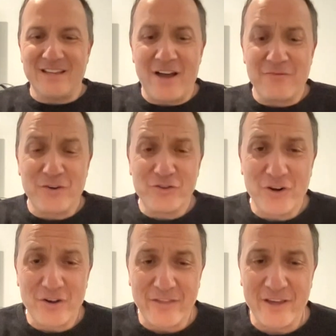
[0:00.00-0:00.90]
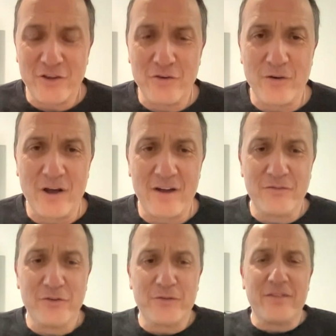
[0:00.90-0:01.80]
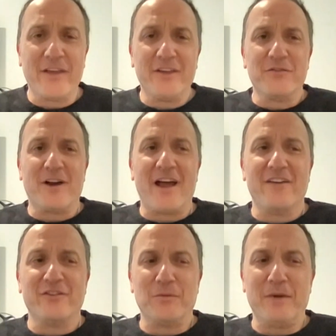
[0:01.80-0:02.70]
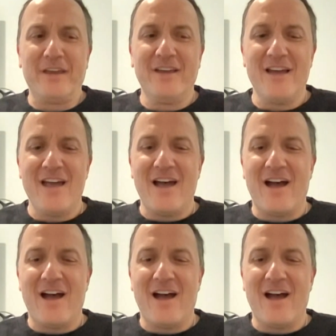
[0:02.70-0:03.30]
Yeah, for sure. Thank you. First of all, thank you for having me.